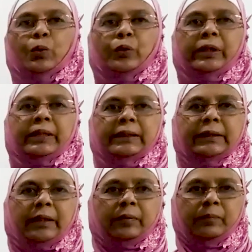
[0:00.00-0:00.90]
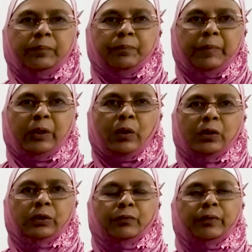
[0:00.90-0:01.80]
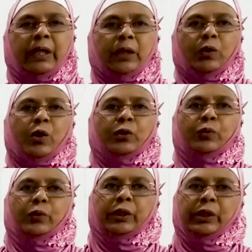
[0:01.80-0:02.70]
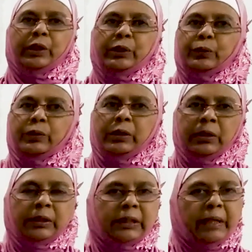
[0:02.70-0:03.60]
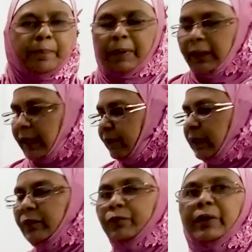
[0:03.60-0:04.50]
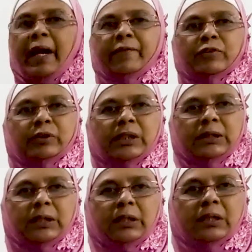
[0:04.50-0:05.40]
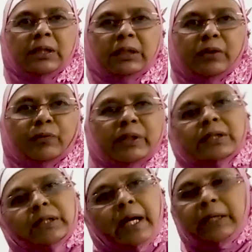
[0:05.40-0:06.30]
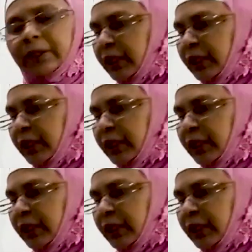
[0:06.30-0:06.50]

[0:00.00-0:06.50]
coding is done because we are not going into the deeper level. We have to just learn the words and